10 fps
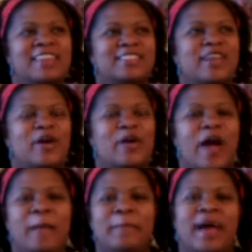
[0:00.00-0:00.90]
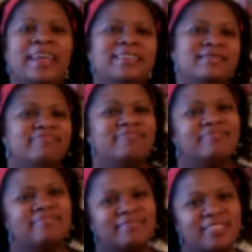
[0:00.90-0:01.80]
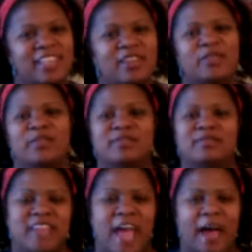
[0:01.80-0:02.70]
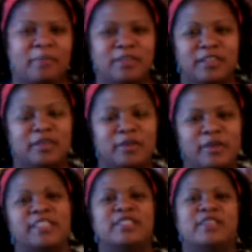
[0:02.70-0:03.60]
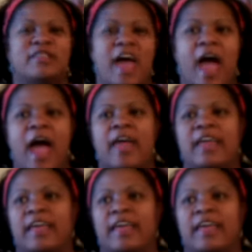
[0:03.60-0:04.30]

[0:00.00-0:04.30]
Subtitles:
So I might, you know, dab a little into that.